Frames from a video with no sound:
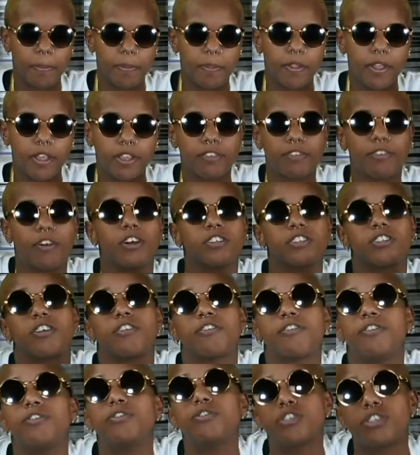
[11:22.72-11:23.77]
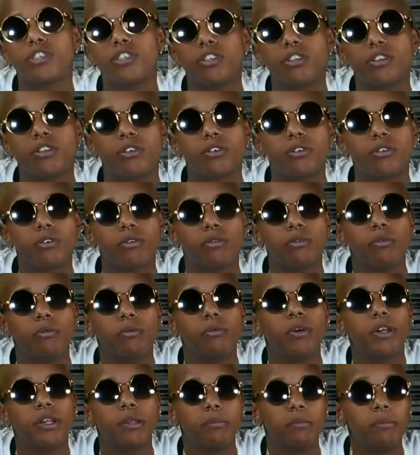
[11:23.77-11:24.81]
as far as our future,
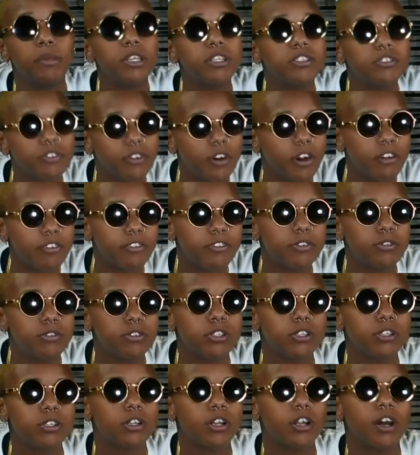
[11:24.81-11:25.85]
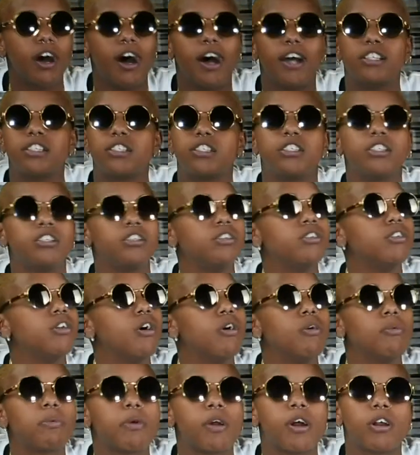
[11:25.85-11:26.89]
what it means for our future, I see no
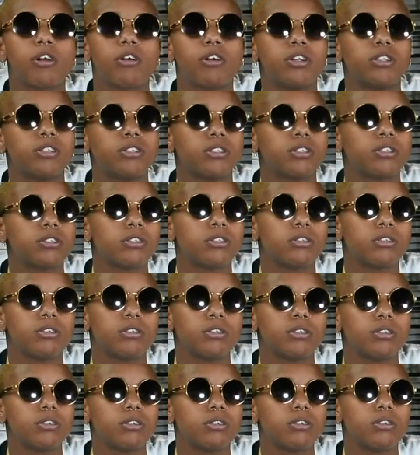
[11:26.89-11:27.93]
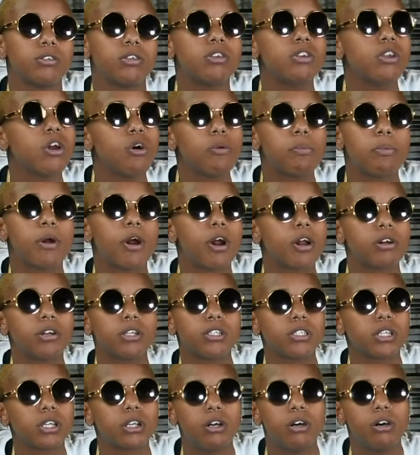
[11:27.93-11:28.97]
progress. No
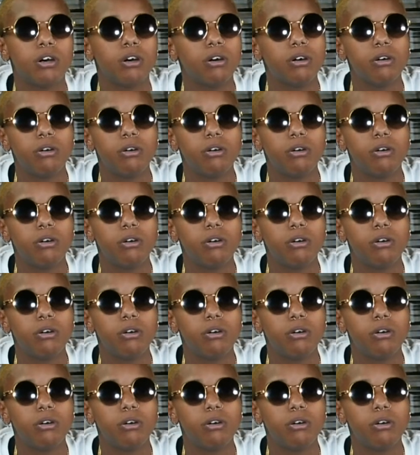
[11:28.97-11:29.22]
progress at all.